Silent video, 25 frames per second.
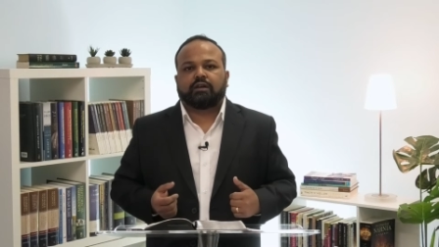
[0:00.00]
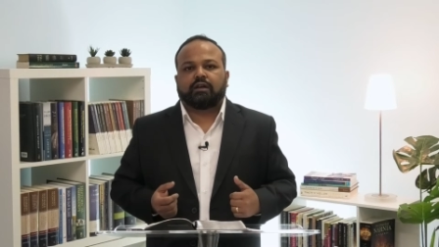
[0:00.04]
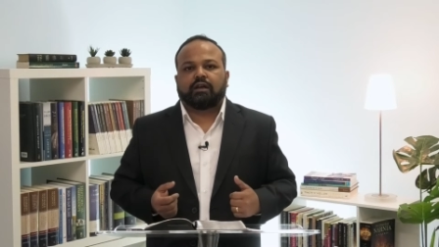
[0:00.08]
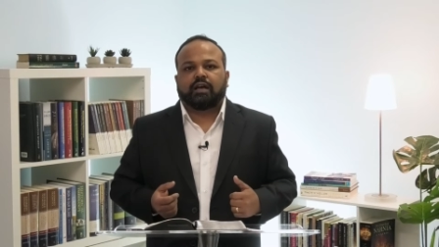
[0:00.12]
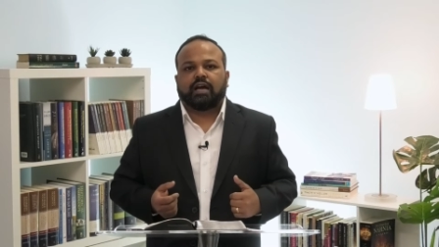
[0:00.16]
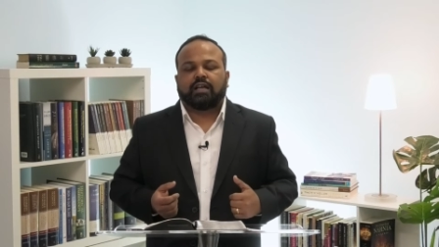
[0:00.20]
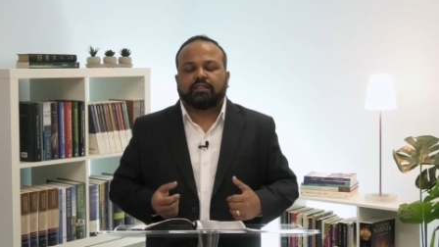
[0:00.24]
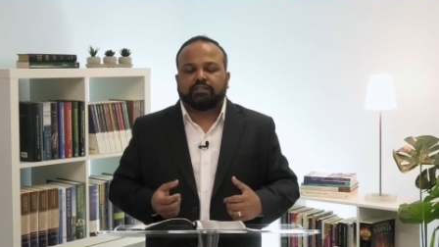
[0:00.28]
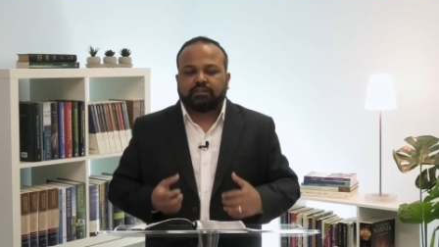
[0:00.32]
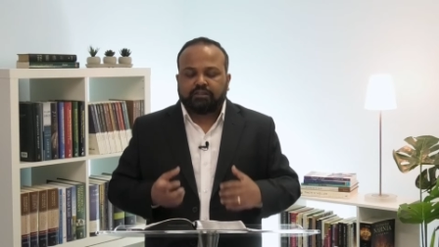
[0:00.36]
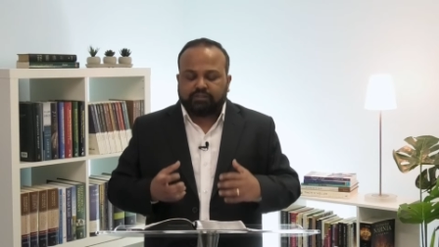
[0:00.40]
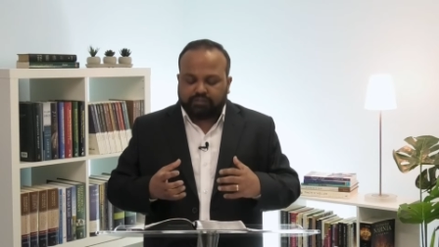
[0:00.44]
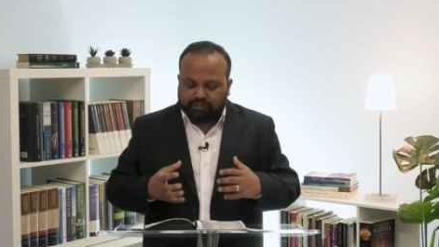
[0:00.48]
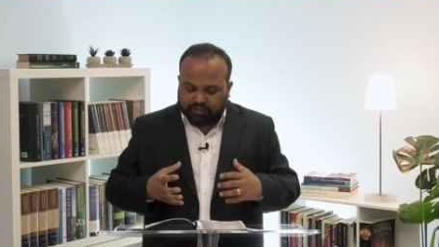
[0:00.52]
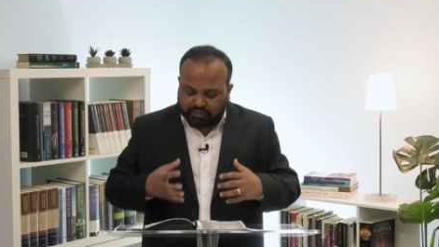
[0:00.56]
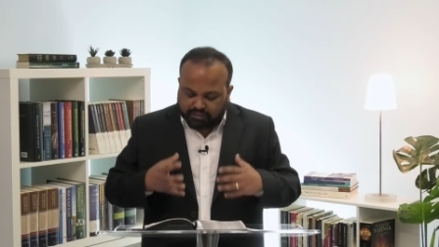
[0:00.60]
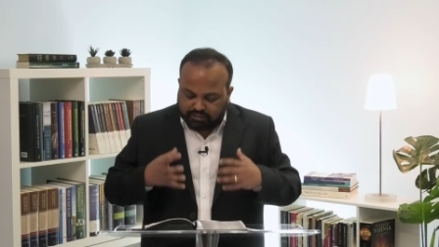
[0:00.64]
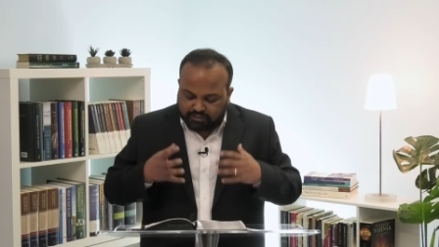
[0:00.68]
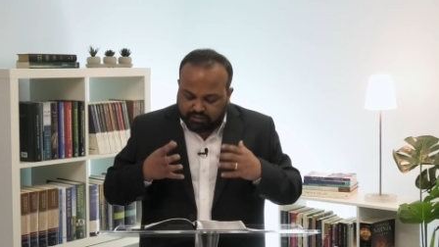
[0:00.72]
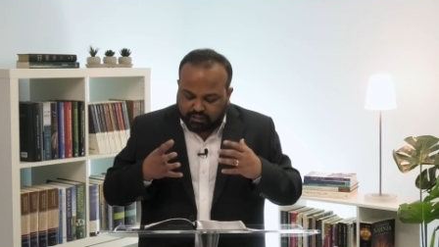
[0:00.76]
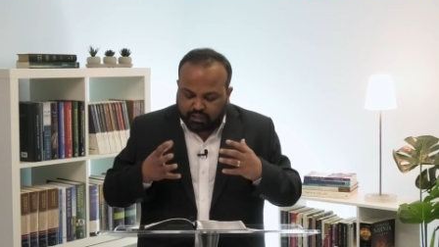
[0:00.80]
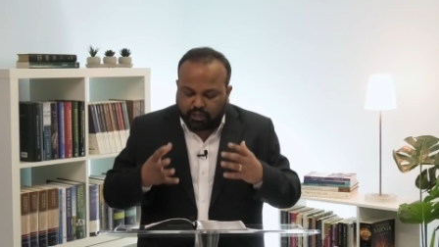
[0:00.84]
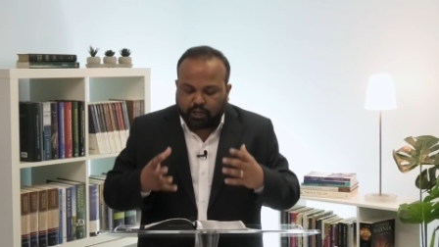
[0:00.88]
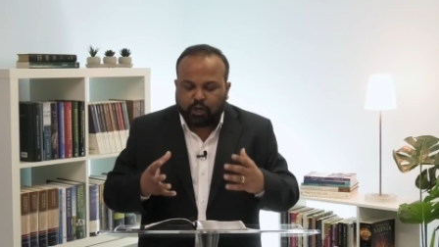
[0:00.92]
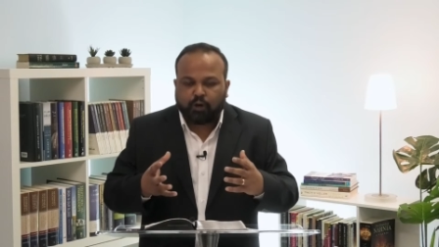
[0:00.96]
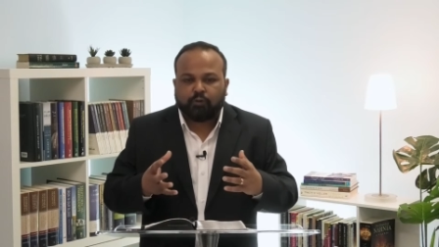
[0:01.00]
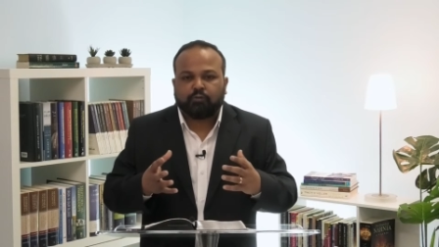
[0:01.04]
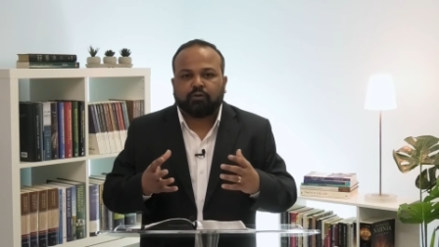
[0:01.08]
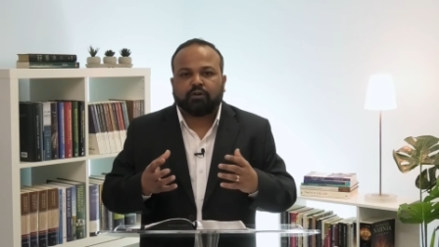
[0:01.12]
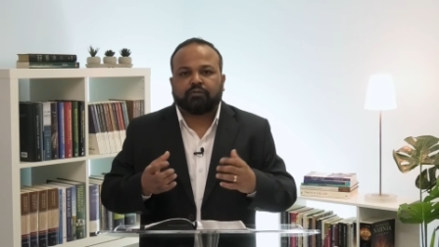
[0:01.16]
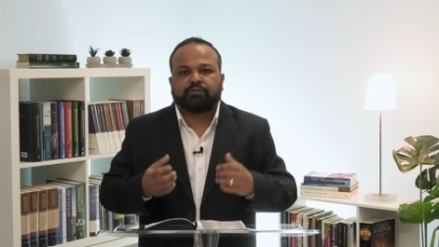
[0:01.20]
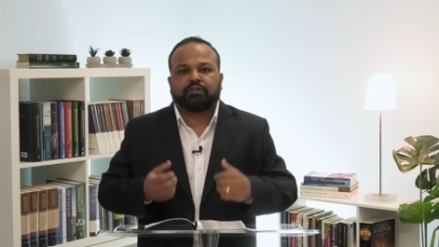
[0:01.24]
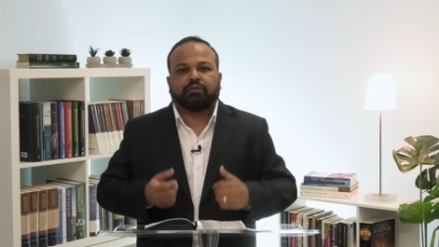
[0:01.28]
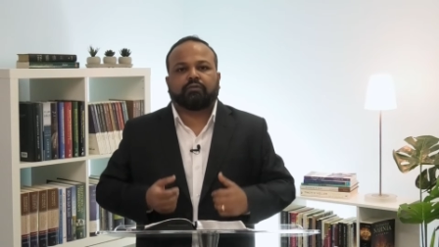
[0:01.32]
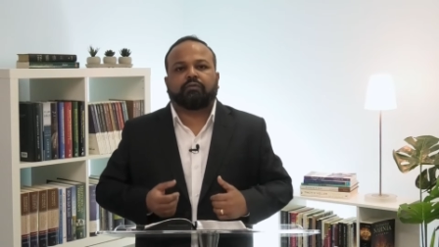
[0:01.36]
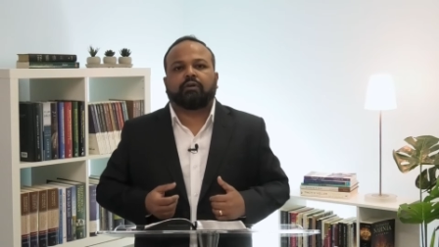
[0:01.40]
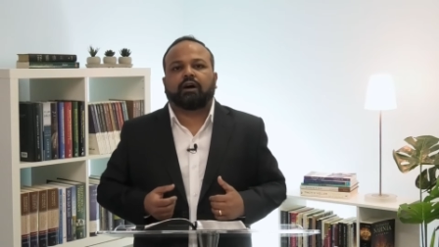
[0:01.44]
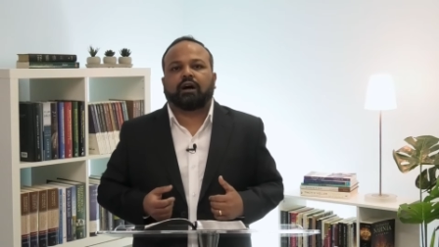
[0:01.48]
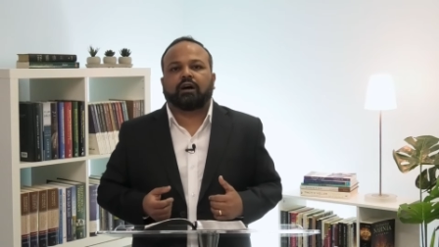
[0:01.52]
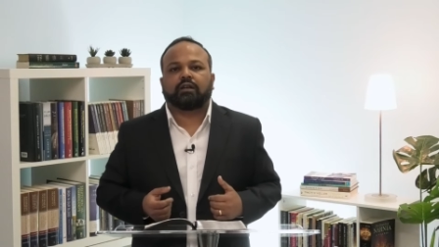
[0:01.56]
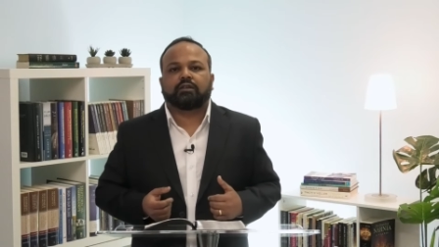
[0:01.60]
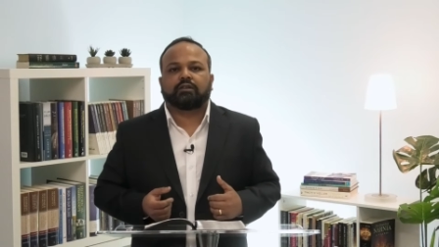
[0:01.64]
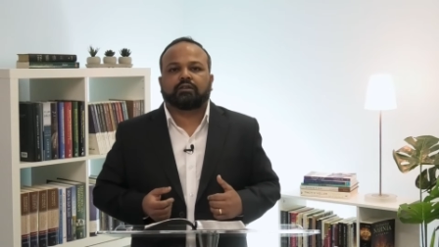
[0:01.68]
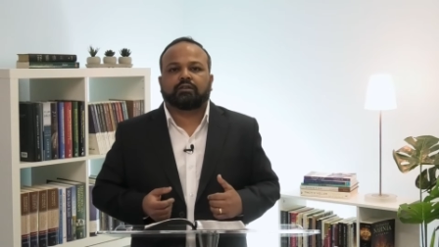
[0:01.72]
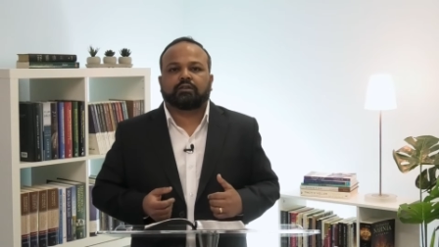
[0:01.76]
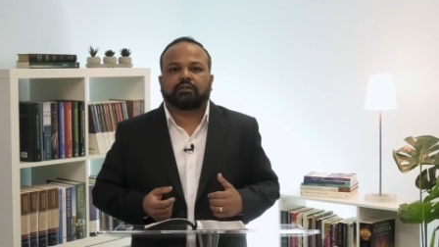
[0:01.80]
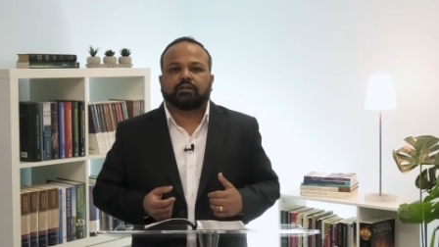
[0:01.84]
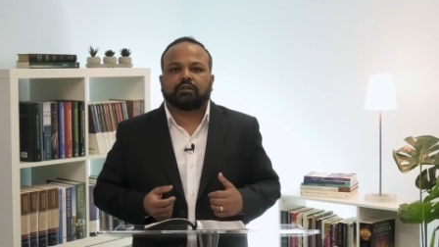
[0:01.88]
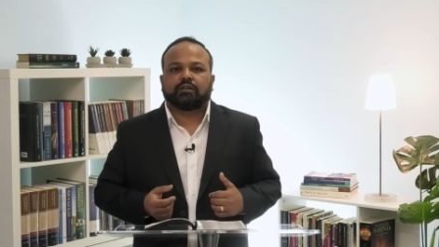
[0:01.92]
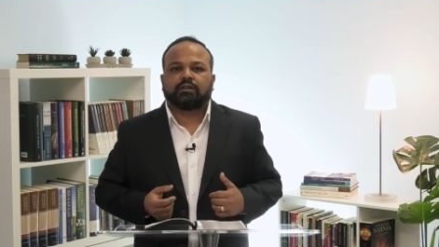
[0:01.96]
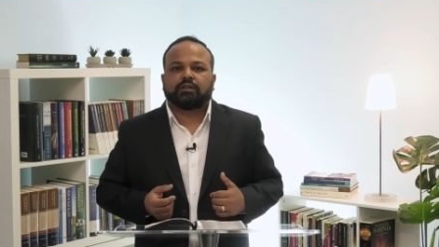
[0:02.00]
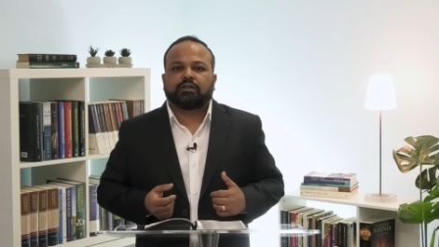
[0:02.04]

And this is the love of the Father,